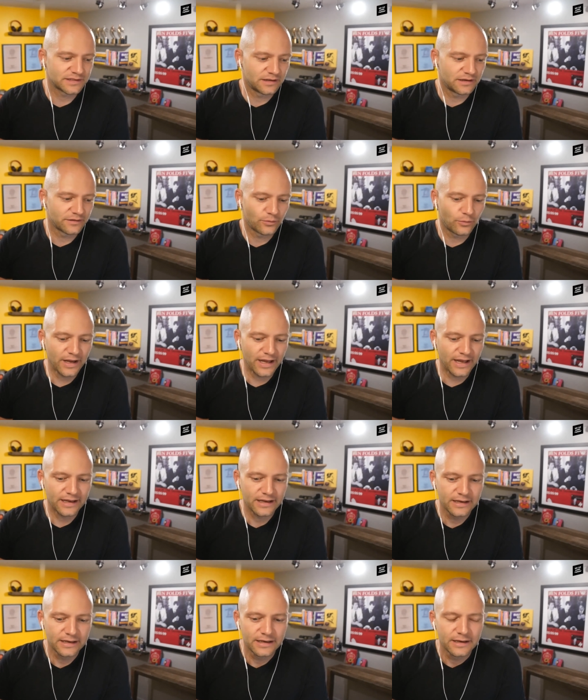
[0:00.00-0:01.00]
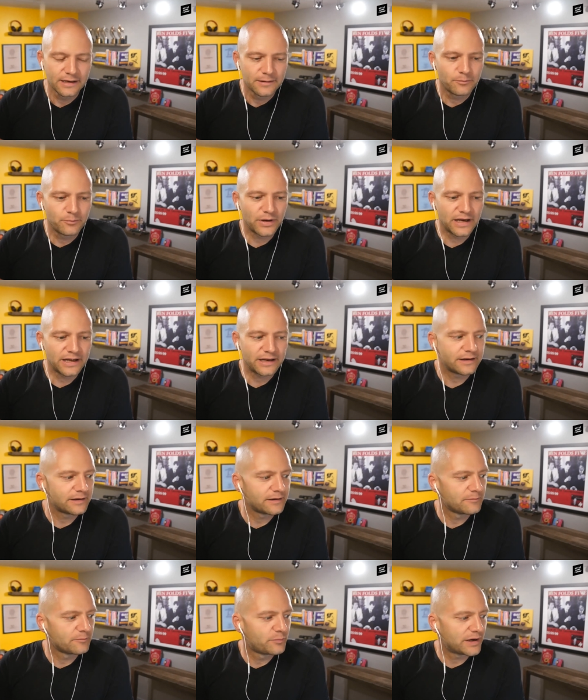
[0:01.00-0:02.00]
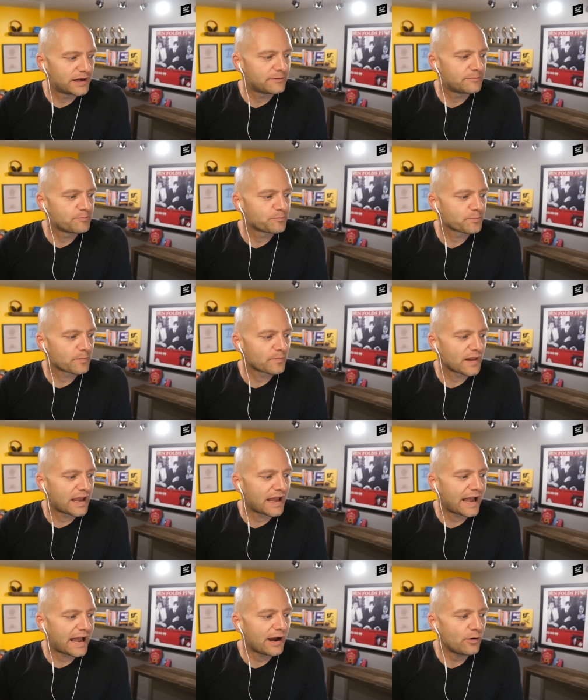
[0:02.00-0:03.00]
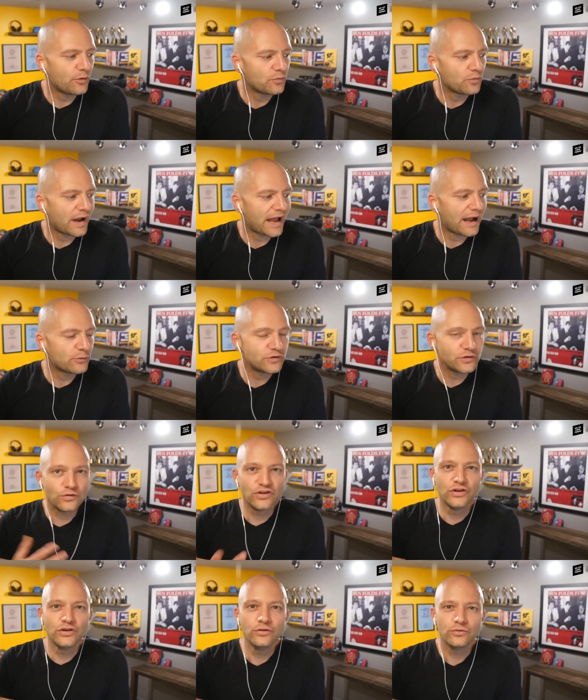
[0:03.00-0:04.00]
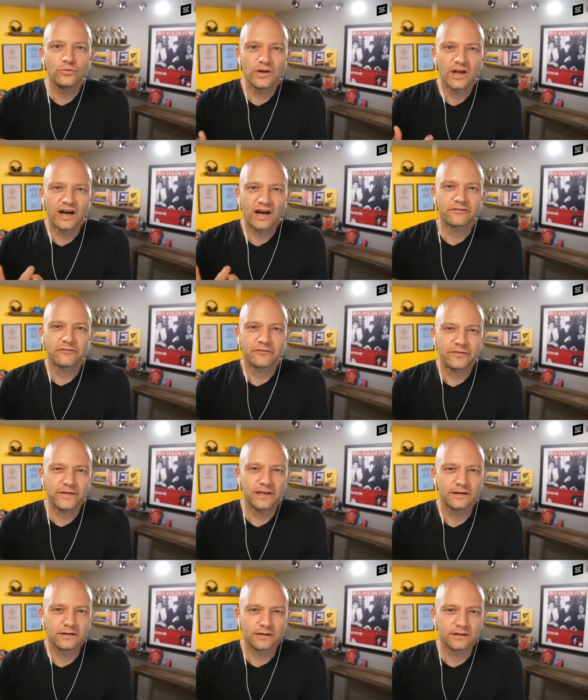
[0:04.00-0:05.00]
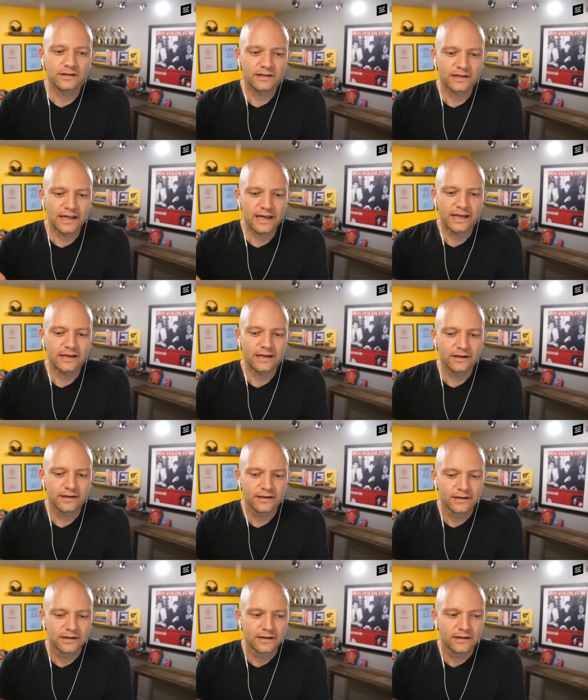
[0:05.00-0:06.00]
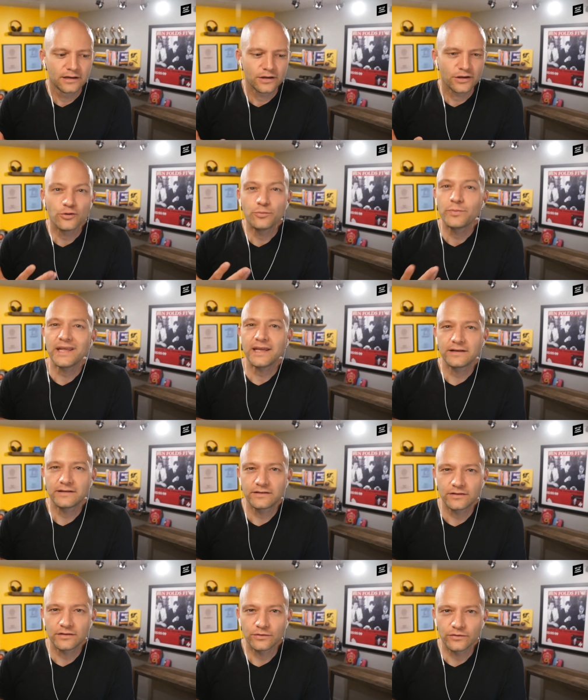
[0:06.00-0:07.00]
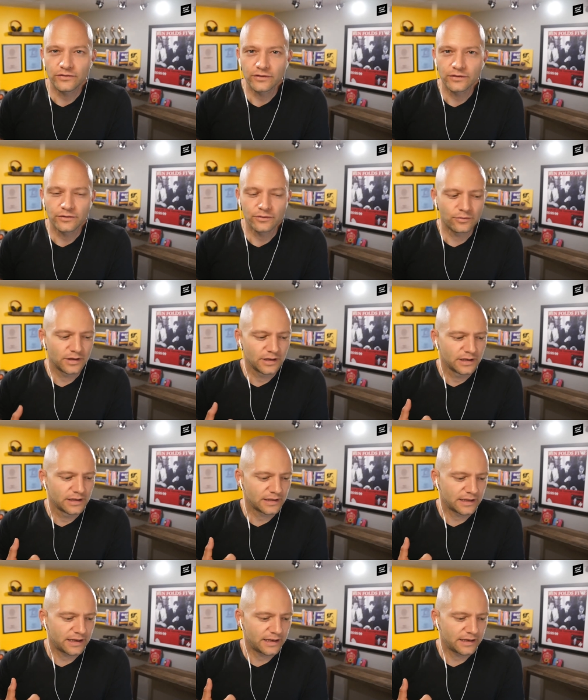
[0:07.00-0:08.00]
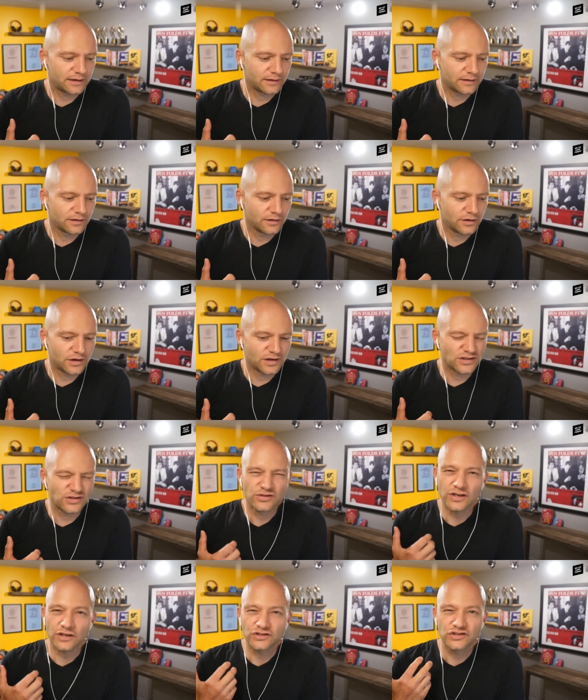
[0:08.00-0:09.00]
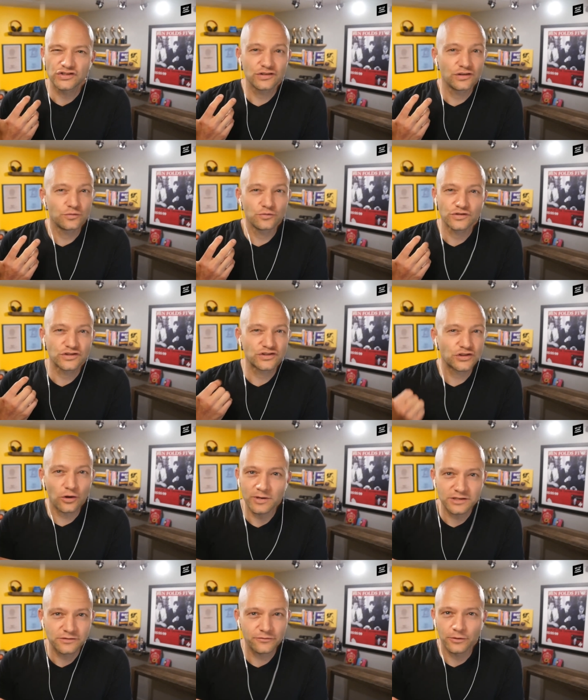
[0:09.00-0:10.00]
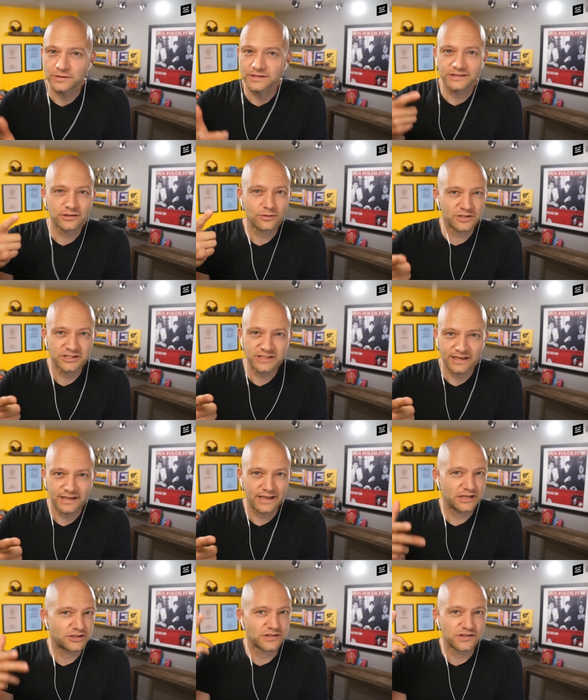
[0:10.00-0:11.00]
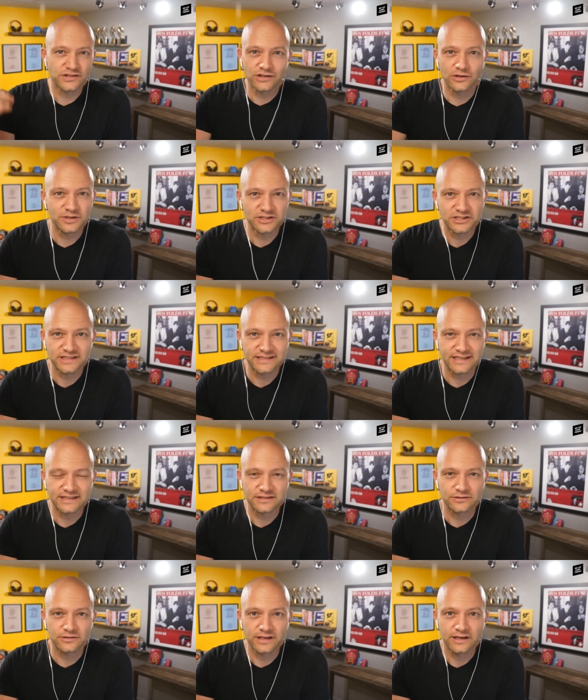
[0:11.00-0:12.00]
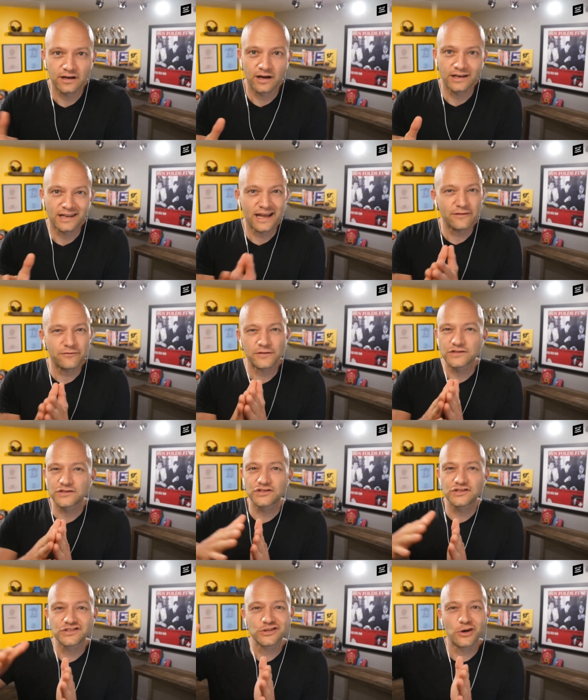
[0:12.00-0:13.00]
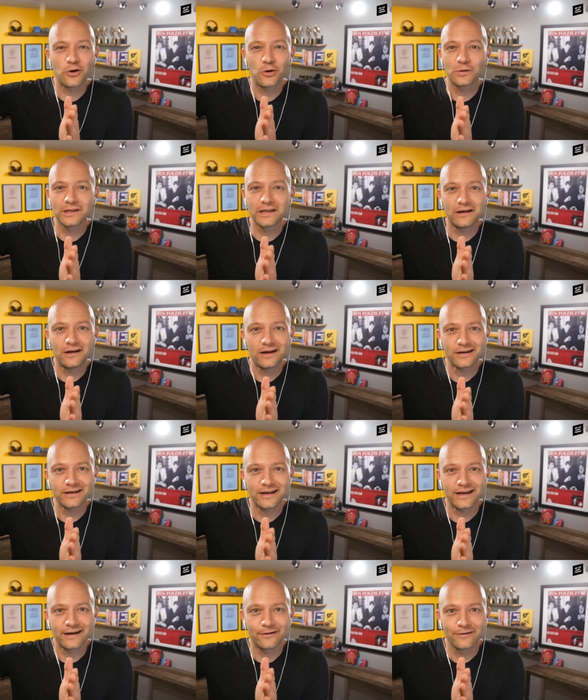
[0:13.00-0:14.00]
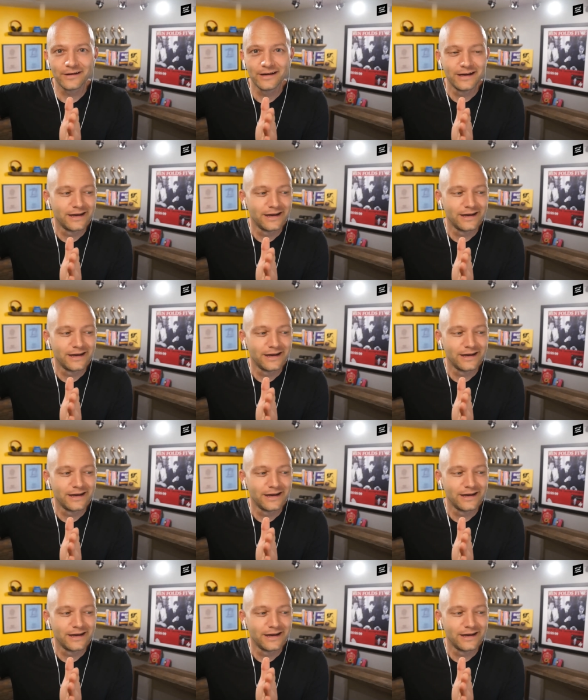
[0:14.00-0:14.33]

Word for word: along the way, but but how how do you not feel like you peaked too soon like because you, you, saw you, so much focus so much dedication so much success early on life is so long now